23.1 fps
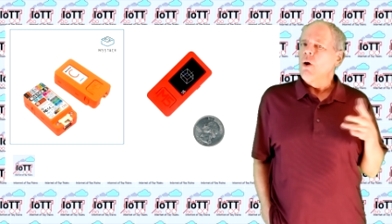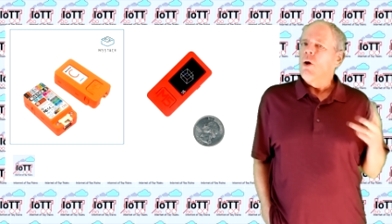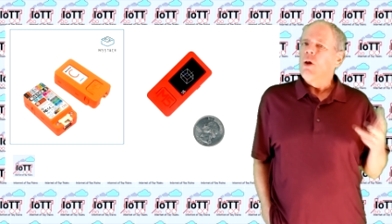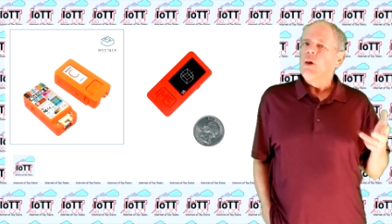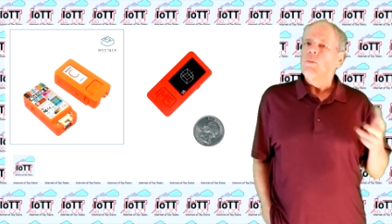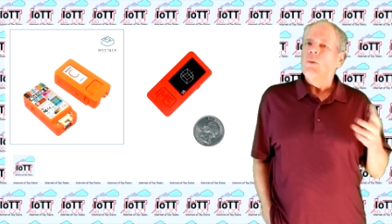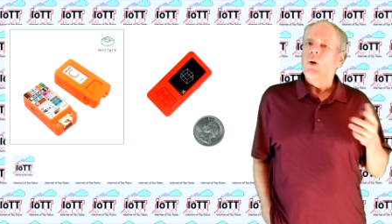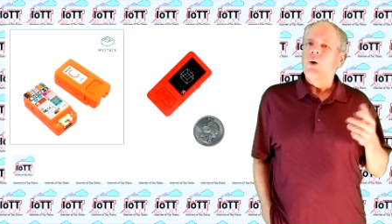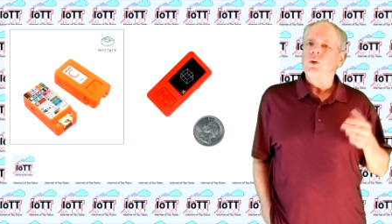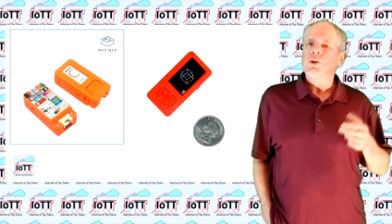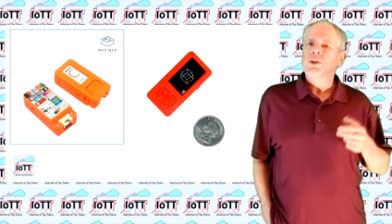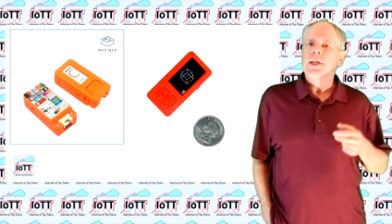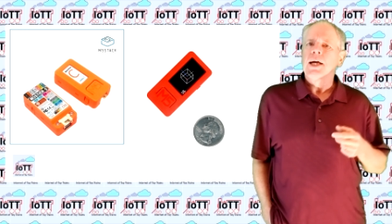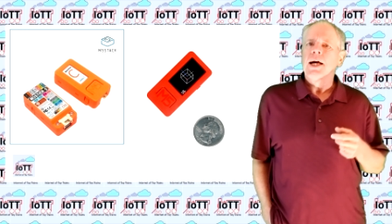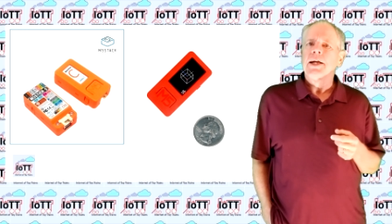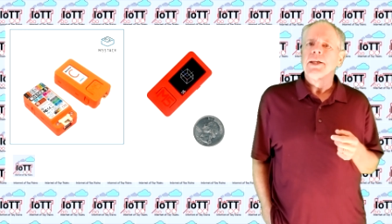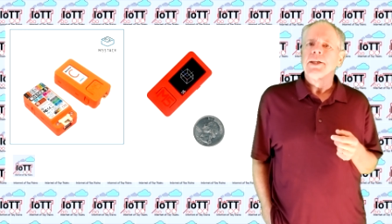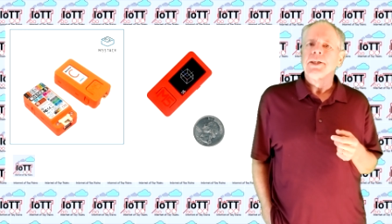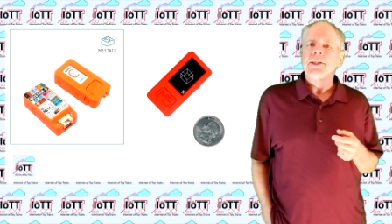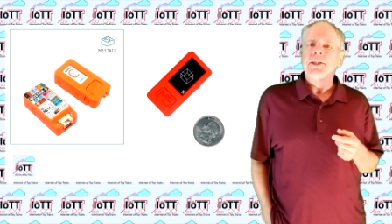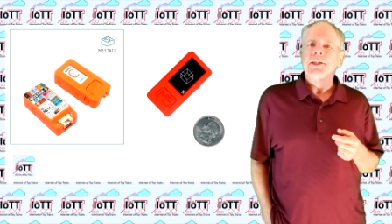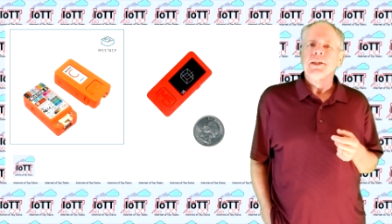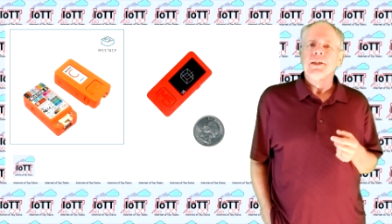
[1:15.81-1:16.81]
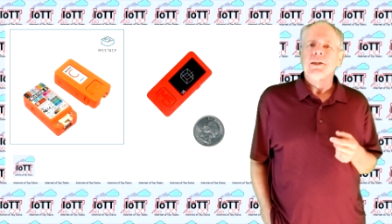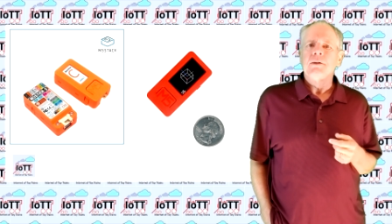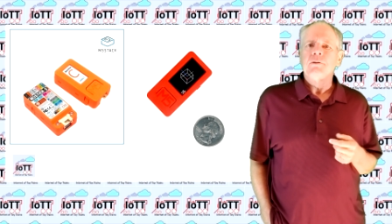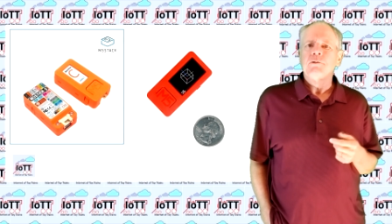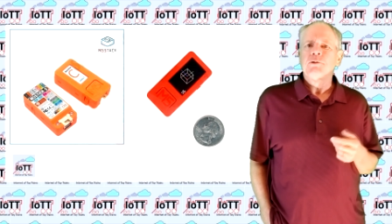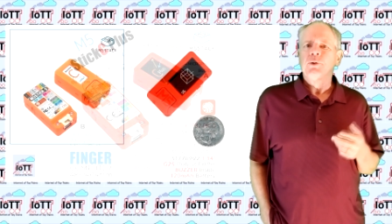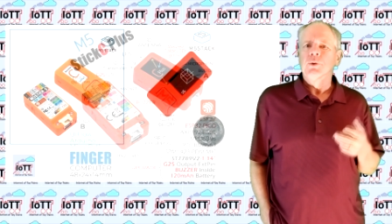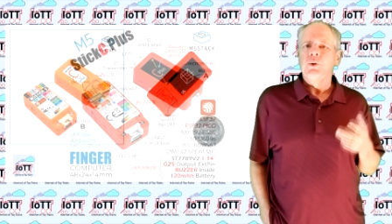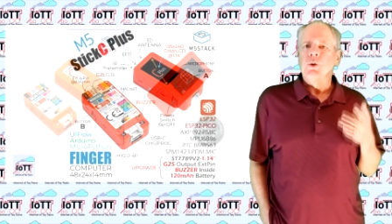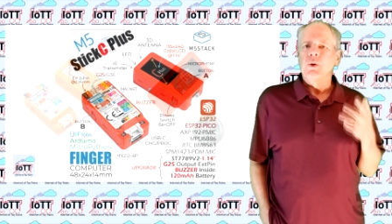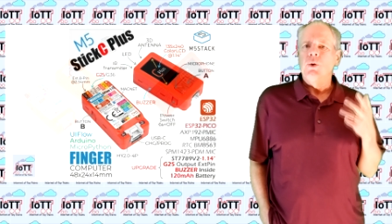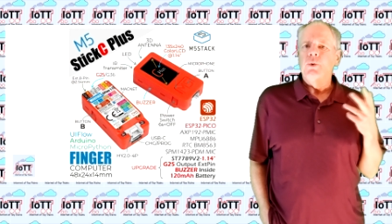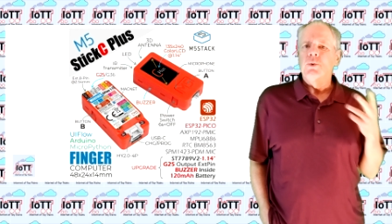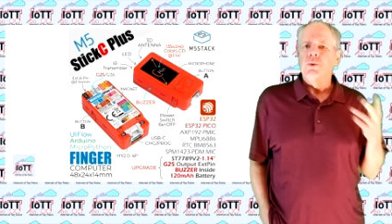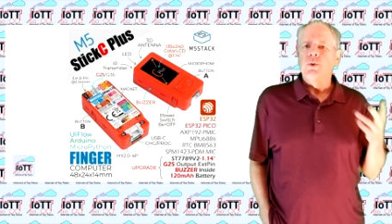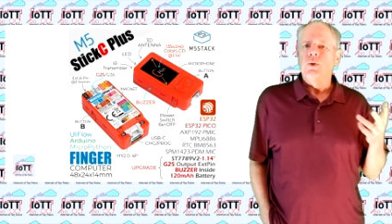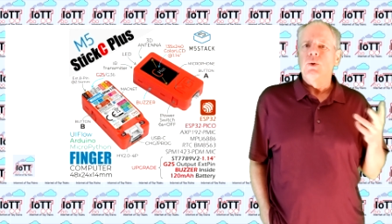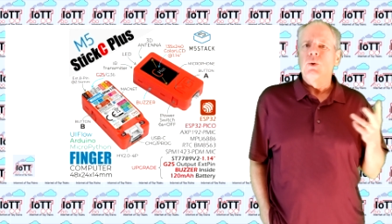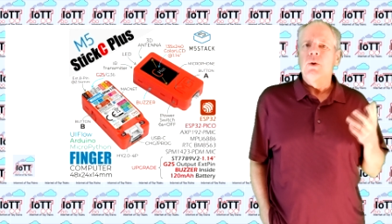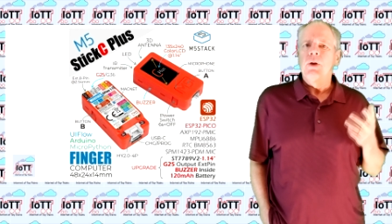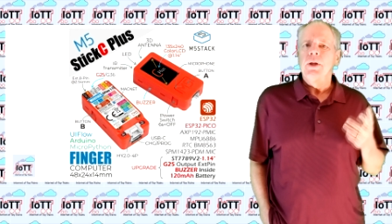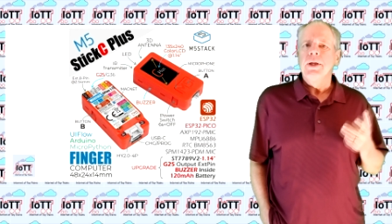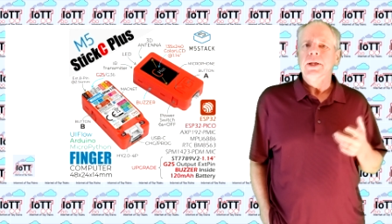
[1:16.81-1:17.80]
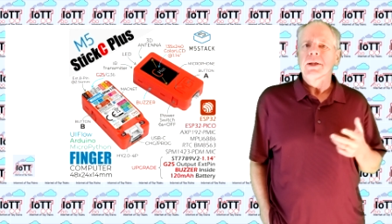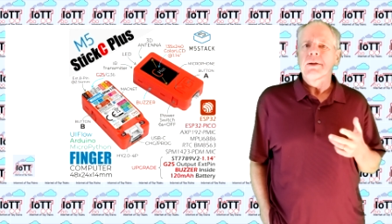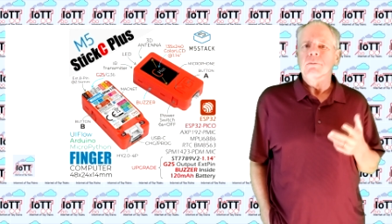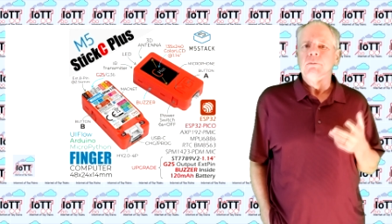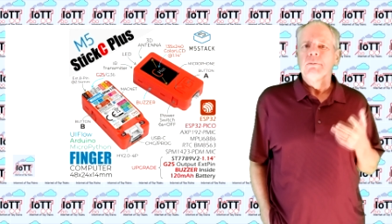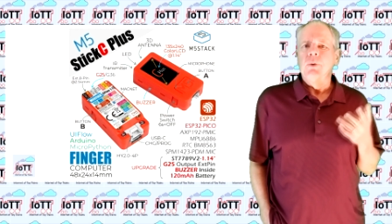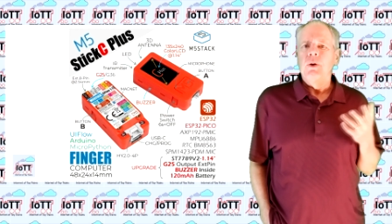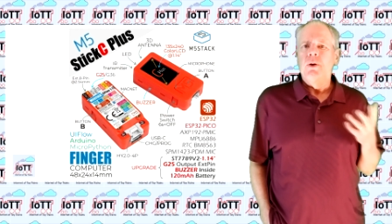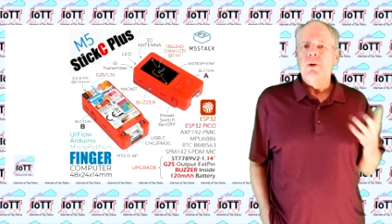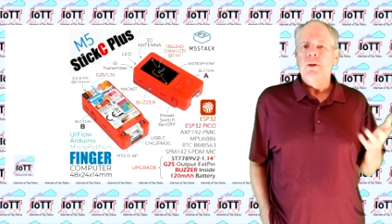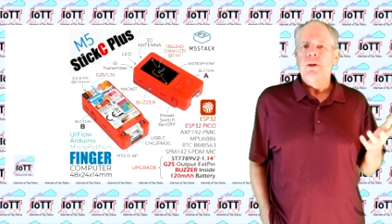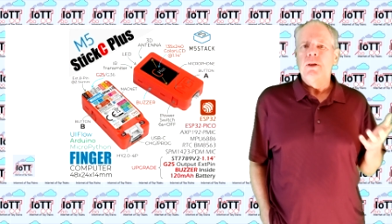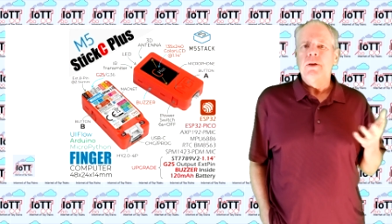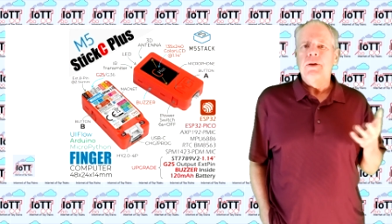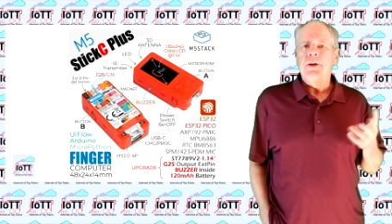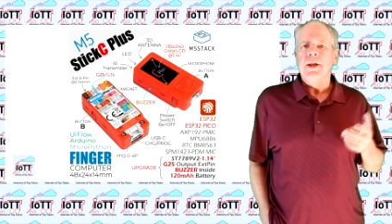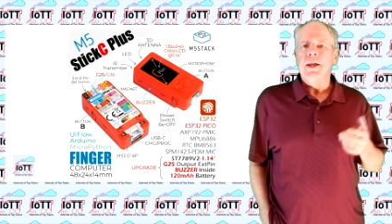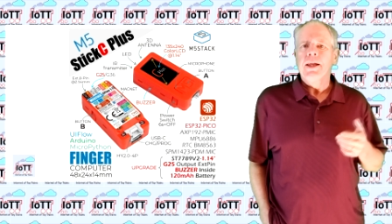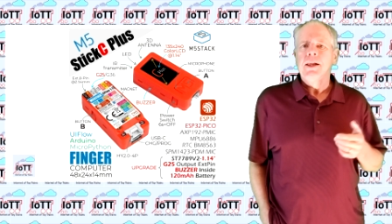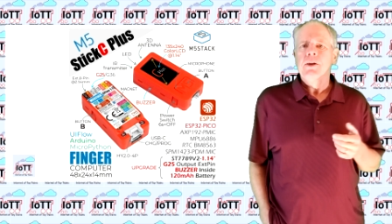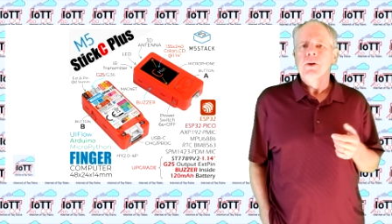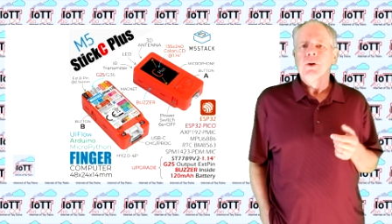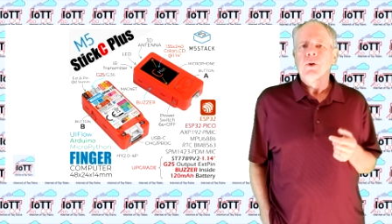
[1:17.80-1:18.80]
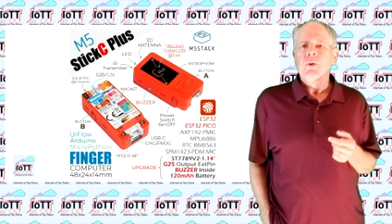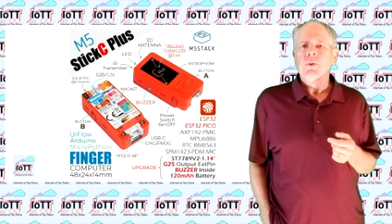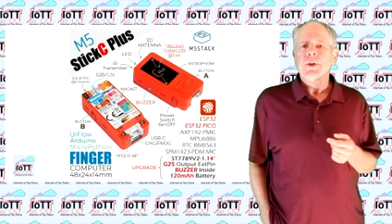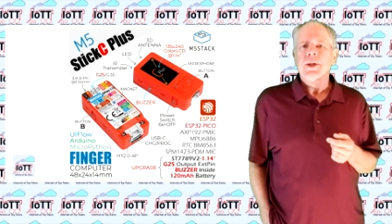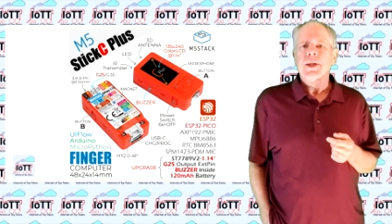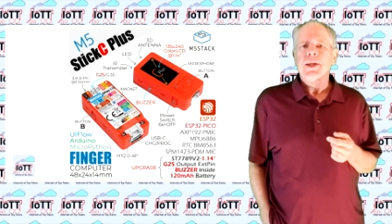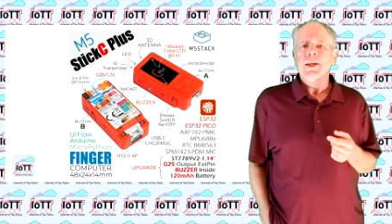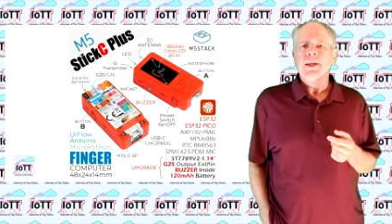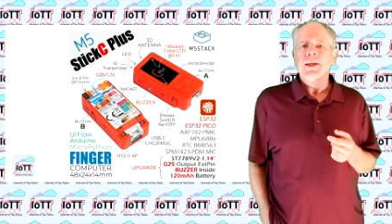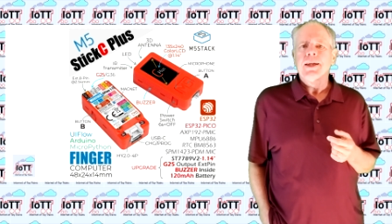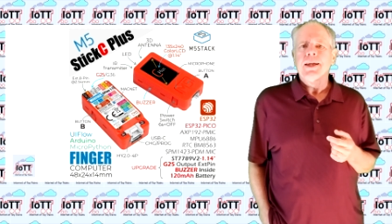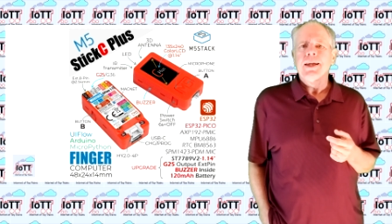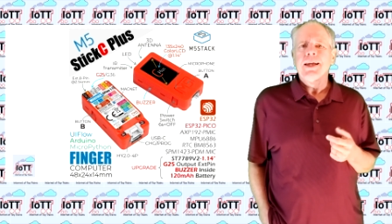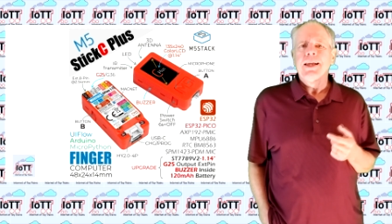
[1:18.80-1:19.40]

almost ideal for controlling model railroading